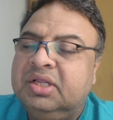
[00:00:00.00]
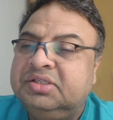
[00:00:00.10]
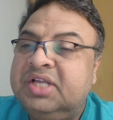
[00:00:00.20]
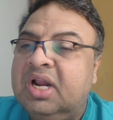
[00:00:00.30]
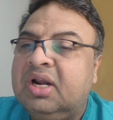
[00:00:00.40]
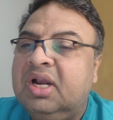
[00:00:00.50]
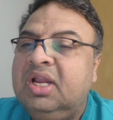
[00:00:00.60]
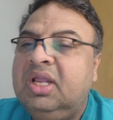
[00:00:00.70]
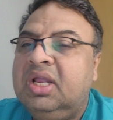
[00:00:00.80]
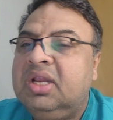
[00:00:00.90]
is
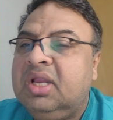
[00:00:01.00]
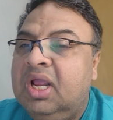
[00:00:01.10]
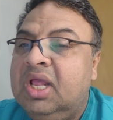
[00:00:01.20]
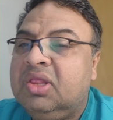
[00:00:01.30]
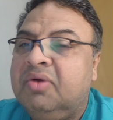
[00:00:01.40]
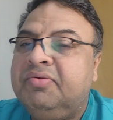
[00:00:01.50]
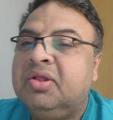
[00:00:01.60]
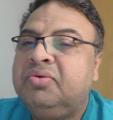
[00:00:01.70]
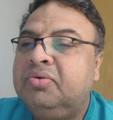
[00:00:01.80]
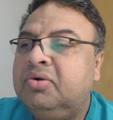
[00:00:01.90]
generally in case of
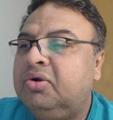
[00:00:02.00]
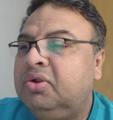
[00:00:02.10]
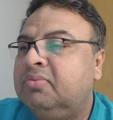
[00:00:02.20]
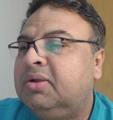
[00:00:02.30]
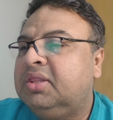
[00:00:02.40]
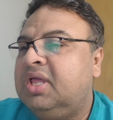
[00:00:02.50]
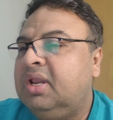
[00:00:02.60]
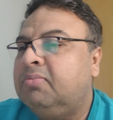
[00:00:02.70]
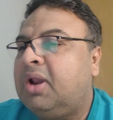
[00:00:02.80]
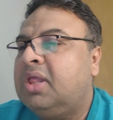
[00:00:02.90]
the pseudotumor
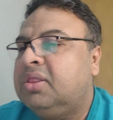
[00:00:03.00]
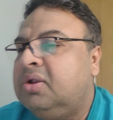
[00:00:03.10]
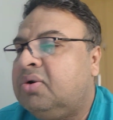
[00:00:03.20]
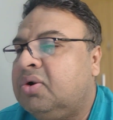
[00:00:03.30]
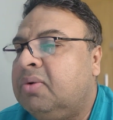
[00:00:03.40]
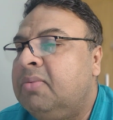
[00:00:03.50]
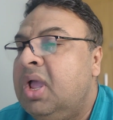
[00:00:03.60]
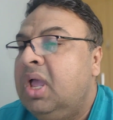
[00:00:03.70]
cerebri syndrome,